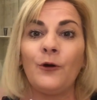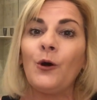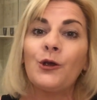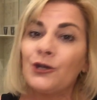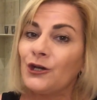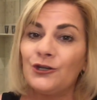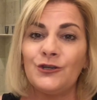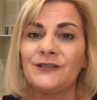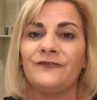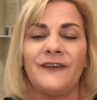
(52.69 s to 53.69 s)
or you can
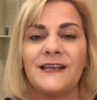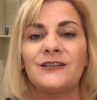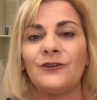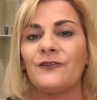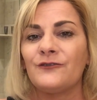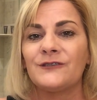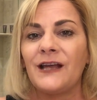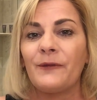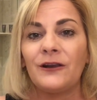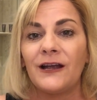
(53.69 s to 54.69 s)
use a face cloth or
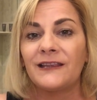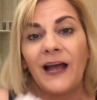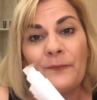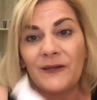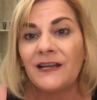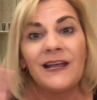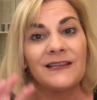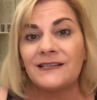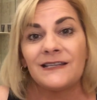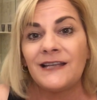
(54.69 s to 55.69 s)
something like that, but
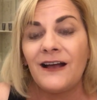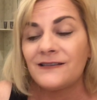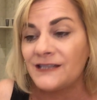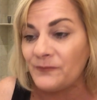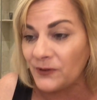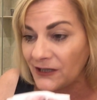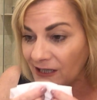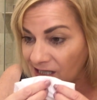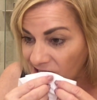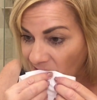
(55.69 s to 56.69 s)
this is how simple it
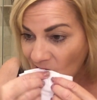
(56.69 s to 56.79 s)
is.